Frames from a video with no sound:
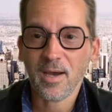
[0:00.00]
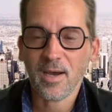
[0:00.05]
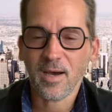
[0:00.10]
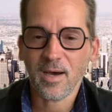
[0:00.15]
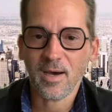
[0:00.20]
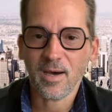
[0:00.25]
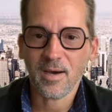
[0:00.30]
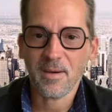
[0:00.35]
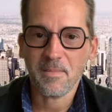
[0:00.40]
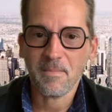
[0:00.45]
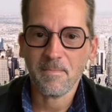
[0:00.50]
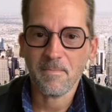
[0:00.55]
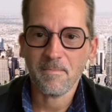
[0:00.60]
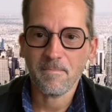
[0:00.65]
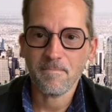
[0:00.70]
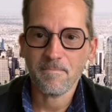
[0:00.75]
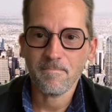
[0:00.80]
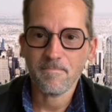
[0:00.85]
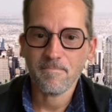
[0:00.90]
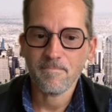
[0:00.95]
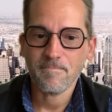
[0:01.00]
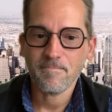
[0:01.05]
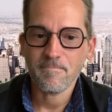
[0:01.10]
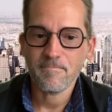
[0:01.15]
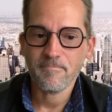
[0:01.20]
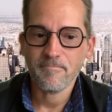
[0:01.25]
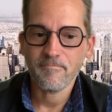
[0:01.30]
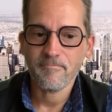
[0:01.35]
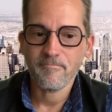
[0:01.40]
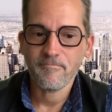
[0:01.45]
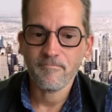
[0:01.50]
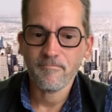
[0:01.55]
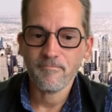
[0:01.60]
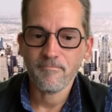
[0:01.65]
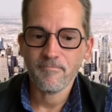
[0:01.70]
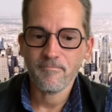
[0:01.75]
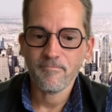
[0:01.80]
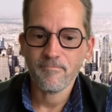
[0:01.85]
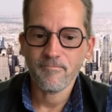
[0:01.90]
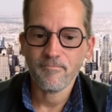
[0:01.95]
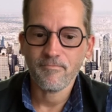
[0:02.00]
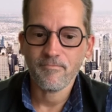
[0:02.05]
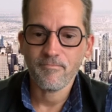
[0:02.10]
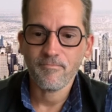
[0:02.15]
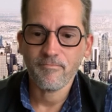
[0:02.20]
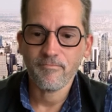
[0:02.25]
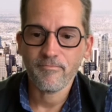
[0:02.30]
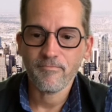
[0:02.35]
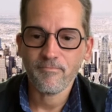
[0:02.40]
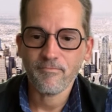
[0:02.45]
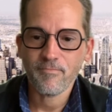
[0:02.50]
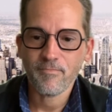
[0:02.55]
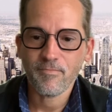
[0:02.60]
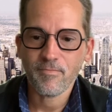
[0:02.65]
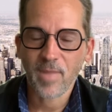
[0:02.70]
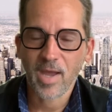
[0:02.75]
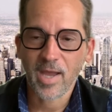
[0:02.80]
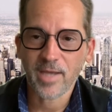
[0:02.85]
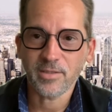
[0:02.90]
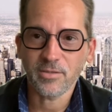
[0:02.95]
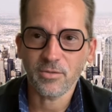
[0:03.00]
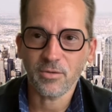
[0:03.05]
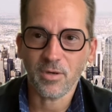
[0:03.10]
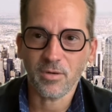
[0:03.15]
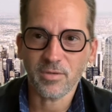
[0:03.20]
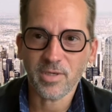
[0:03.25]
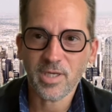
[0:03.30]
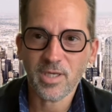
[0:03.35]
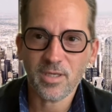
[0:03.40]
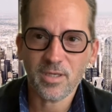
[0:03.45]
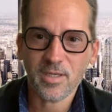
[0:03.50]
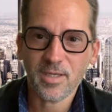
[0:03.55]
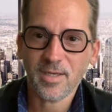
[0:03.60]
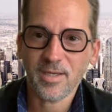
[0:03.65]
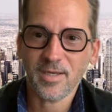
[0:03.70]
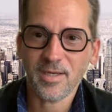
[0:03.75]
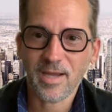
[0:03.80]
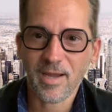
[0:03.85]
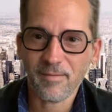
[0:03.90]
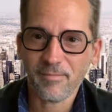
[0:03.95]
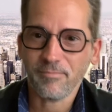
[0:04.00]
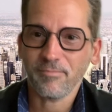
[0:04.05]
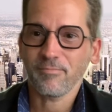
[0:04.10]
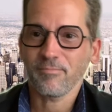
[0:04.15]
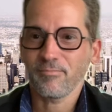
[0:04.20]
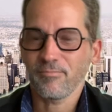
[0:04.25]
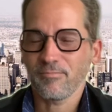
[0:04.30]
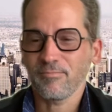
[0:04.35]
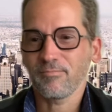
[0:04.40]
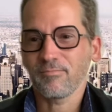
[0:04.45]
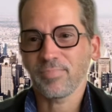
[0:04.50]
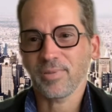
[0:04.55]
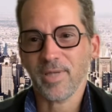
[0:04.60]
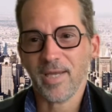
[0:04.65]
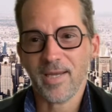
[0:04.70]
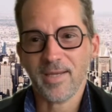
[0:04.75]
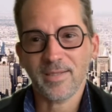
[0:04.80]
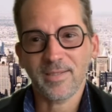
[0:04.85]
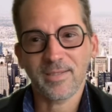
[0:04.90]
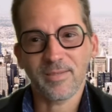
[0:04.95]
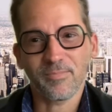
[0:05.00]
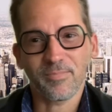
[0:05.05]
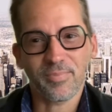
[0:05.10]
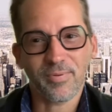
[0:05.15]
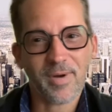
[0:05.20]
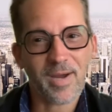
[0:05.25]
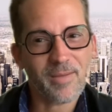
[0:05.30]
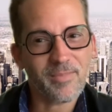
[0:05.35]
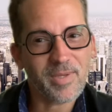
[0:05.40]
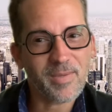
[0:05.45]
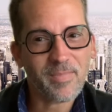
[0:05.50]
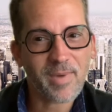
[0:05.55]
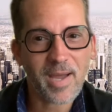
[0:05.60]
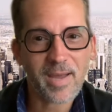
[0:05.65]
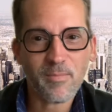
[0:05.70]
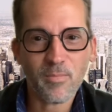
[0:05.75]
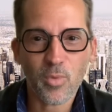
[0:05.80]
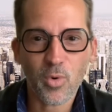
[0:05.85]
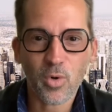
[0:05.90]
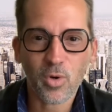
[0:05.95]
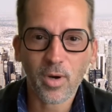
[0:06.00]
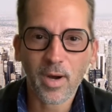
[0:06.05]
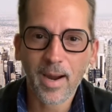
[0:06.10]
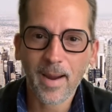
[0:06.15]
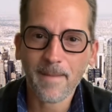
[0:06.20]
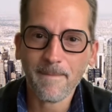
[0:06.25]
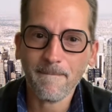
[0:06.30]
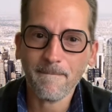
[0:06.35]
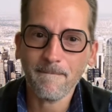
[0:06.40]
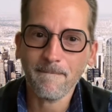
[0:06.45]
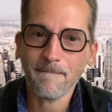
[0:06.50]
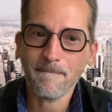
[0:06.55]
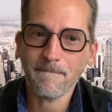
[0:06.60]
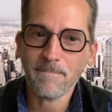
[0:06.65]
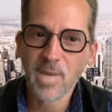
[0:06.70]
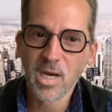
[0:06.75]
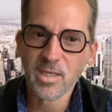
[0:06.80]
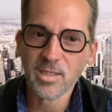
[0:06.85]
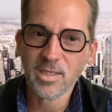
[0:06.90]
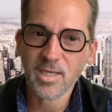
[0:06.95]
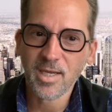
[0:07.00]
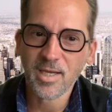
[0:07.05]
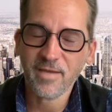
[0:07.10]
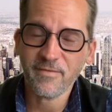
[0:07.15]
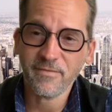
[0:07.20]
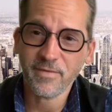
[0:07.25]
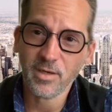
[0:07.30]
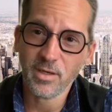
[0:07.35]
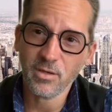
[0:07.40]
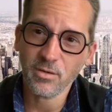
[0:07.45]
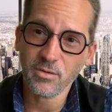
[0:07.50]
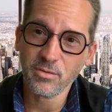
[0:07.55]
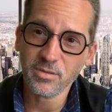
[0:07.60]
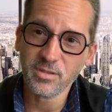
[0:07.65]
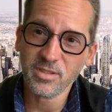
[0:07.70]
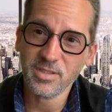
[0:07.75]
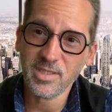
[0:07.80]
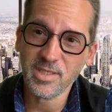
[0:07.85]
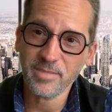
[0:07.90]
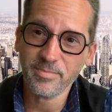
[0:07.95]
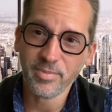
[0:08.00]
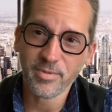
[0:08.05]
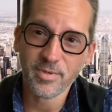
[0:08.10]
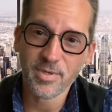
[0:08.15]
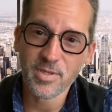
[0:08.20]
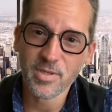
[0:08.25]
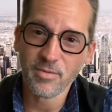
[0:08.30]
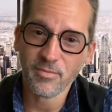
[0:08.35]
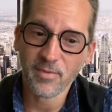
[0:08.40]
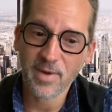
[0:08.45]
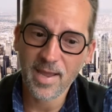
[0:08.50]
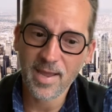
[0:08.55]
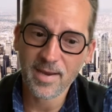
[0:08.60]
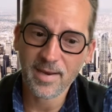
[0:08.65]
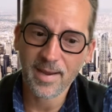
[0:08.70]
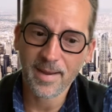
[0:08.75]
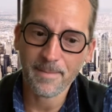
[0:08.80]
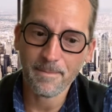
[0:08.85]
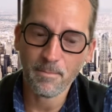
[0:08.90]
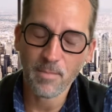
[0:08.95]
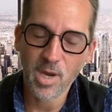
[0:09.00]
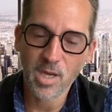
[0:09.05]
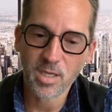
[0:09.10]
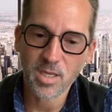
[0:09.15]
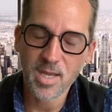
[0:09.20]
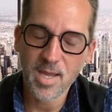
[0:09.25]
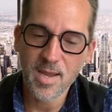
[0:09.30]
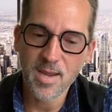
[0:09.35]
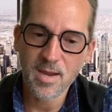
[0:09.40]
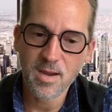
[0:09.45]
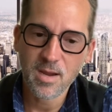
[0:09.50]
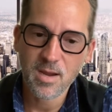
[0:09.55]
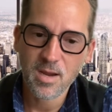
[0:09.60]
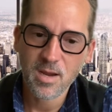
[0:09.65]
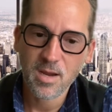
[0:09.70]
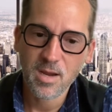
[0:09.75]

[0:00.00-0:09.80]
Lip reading: I do own it, and I plan to probably buy more on Monday. If it goes deeper in the red on Monday,